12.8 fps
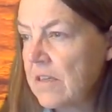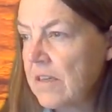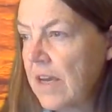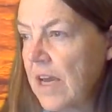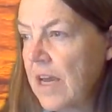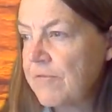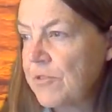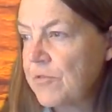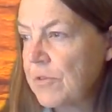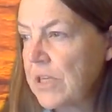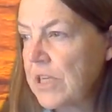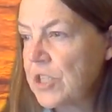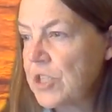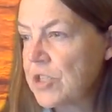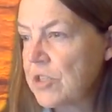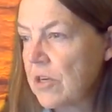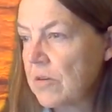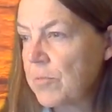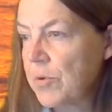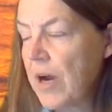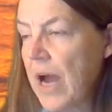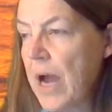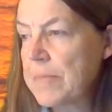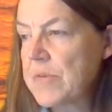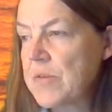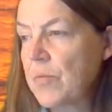the Hanford Reach,
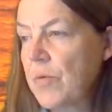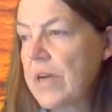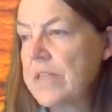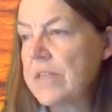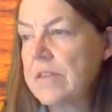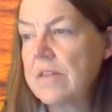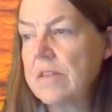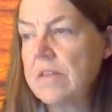perhaps what